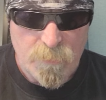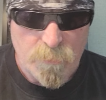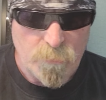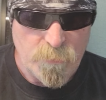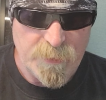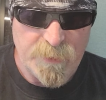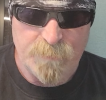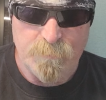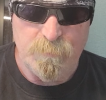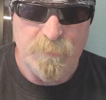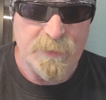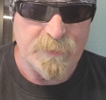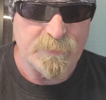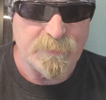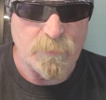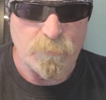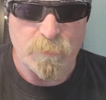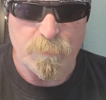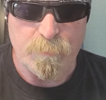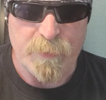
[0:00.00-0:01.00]
We admit
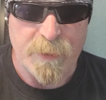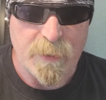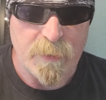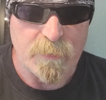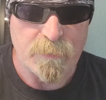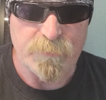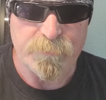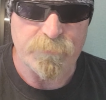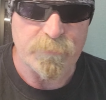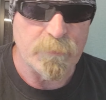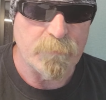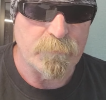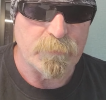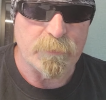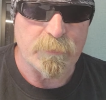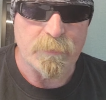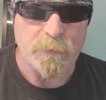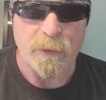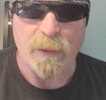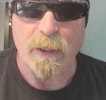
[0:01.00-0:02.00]
that we're powerless
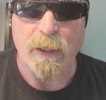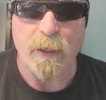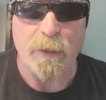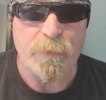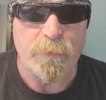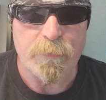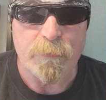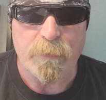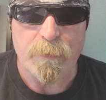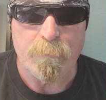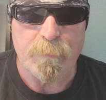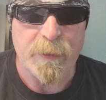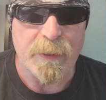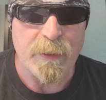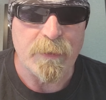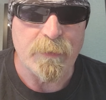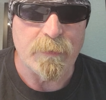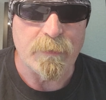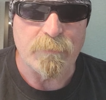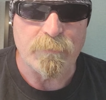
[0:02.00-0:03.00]
over other
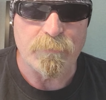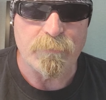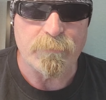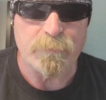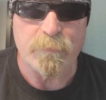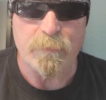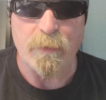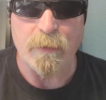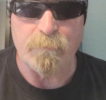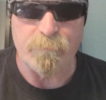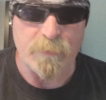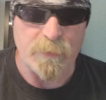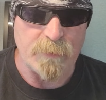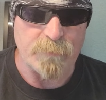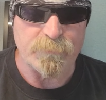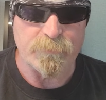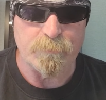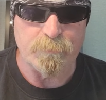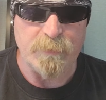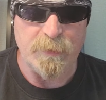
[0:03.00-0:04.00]
opinions of
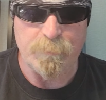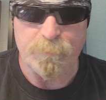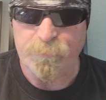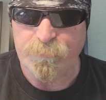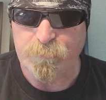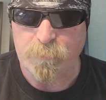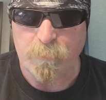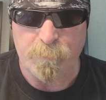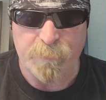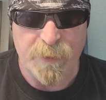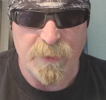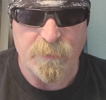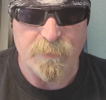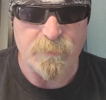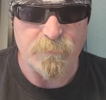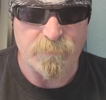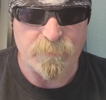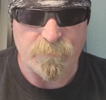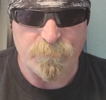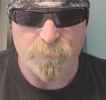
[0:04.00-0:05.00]
us, people's
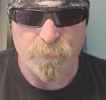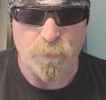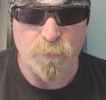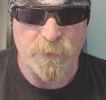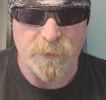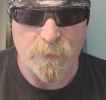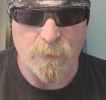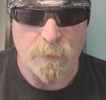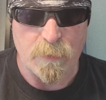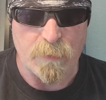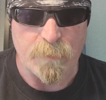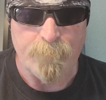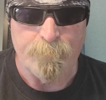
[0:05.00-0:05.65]
opinions of who we are.